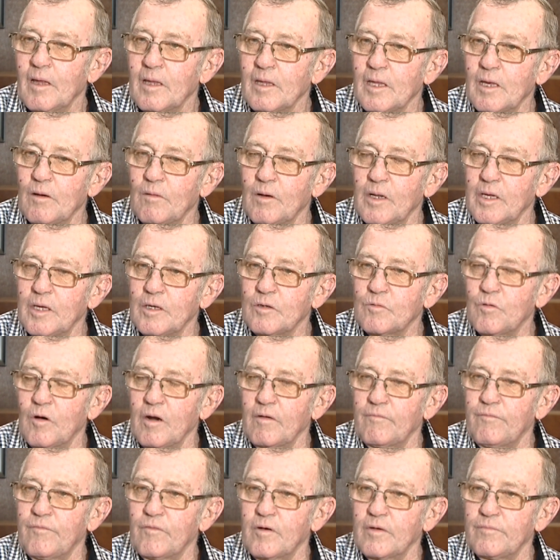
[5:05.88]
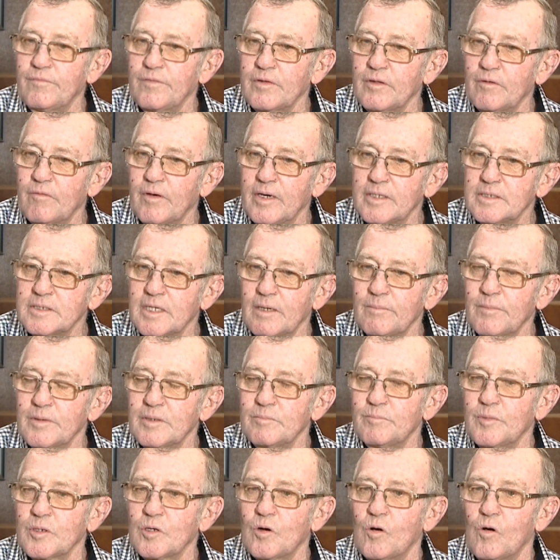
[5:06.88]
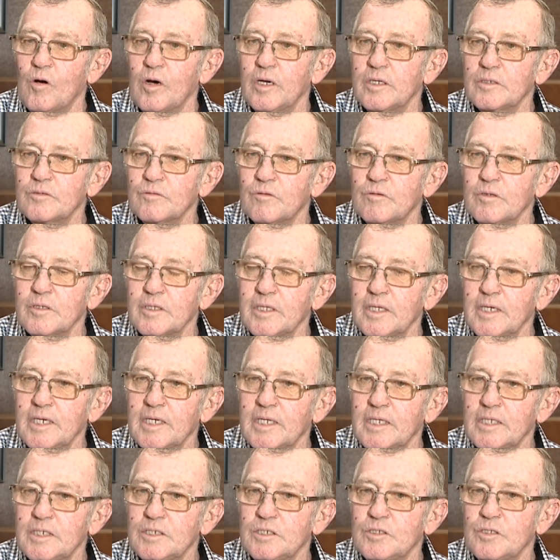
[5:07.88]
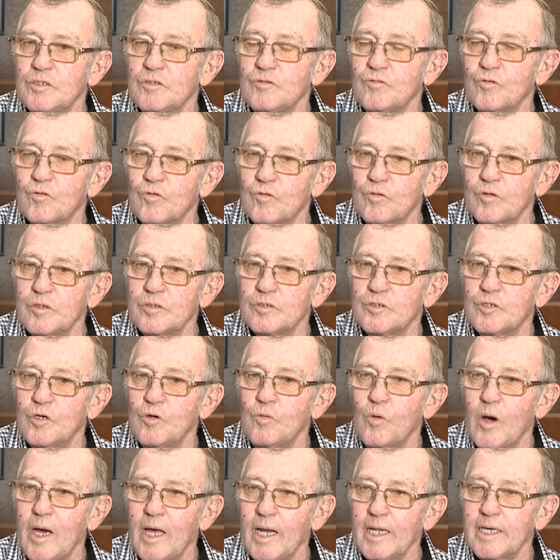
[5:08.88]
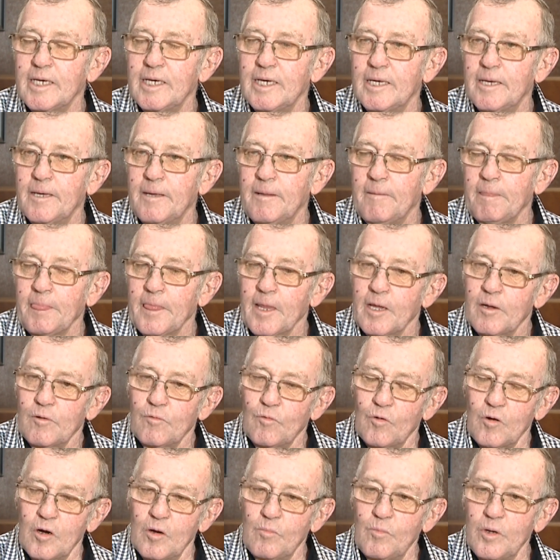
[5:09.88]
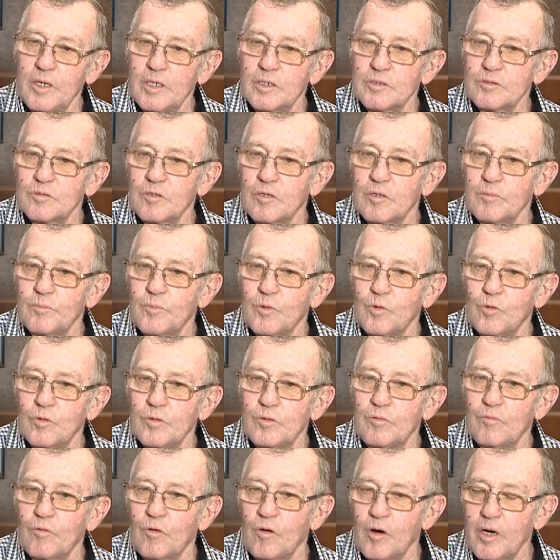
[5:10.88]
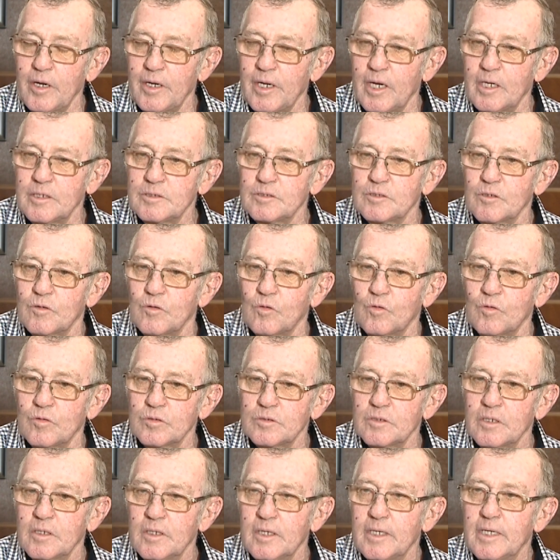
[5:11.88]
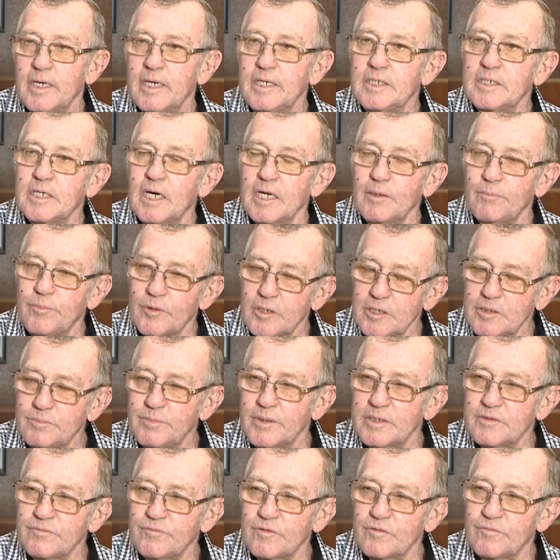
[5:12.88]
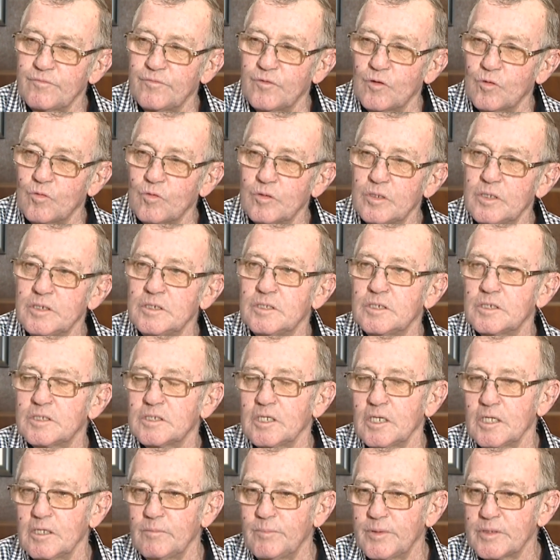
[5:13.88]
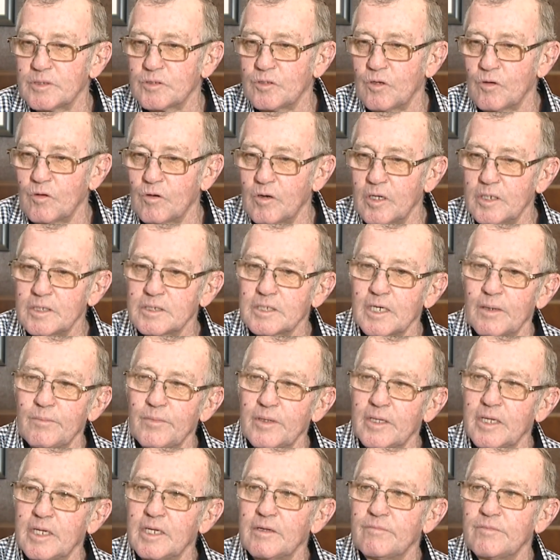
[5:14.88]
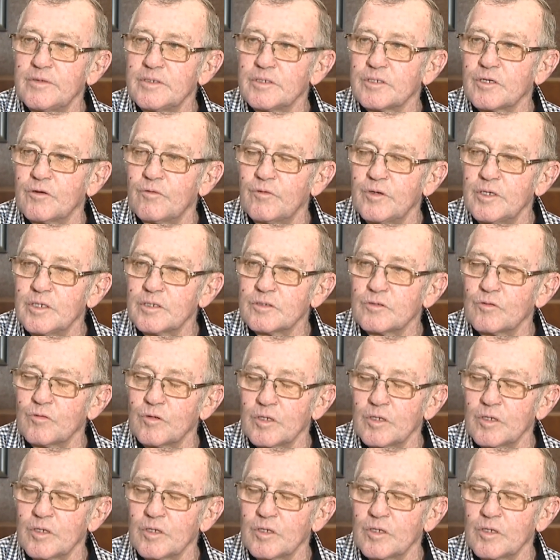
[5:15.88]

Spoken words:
Yeah, well, he qualified for the race up with Mackay sort of thing, and he's drawn to Alley. Ryan Wiggins on board. Ryan knows the horse. He's going to put his best foot forward. He's just a little bit tired. He's coming to the end of his career.